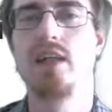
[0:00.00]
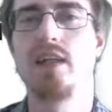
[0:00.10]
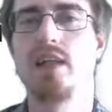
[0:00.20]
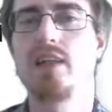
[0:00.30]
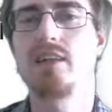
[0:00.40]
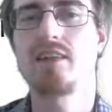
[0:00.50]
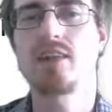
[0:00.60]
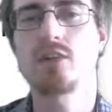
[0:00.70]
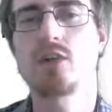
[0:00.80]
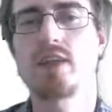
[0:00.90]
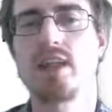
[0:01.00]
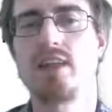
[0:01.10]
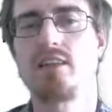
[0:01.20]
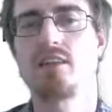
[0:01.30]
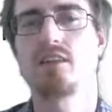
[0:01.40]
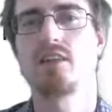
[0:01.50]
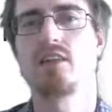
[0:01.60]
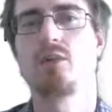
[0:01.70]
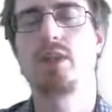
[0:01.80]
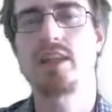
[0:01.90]
In the general case,
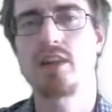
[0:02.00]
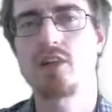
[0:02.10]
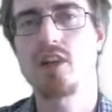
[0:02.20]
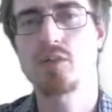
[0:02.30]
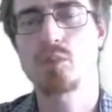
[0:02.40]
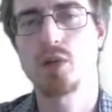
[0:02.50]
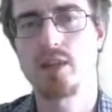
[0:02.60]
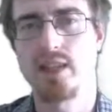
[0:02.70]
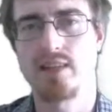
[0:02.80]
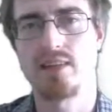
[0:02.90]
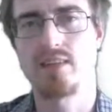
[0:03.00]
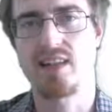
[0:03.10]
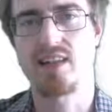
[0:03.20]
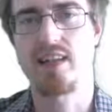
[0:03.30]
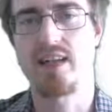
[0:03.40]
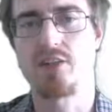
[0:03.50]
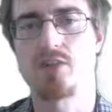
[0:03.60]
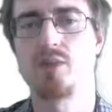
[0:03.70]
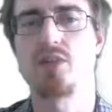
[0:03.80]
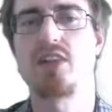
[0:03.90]
we cannot predict the stack layout
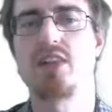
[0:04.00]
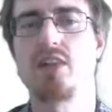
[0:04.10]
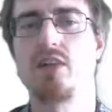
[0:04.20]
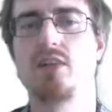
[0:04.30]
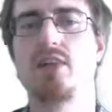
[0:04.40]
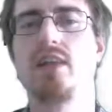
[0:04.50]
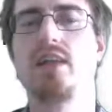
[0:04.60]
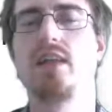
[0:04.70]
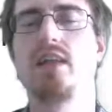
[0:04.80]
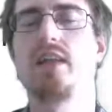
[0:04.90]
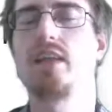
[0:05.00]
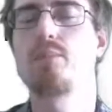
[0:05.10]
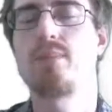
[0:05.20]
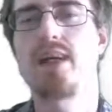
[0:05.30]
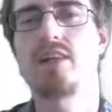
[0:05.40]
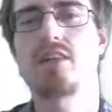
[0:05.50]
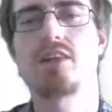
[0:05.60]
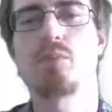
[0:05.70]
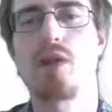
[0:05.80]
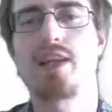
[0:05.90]
from C code. It depends on
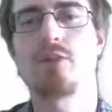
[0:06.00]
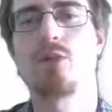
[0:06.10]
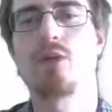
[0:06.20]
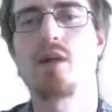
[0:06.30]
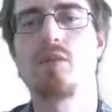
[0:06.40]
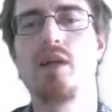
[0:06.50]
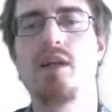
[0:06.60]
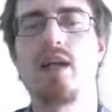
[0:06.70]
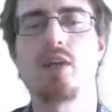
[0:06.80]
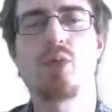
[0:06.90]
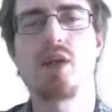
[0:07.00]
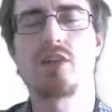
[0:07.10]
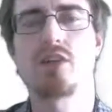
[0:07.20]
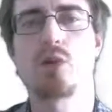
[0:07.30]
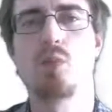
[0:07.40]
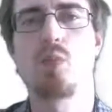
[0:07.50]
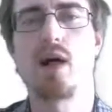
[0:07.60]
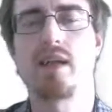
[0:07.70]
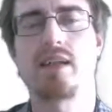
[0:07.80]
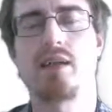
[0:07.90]
the platform as well as the
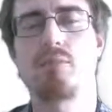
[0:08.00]
compiler and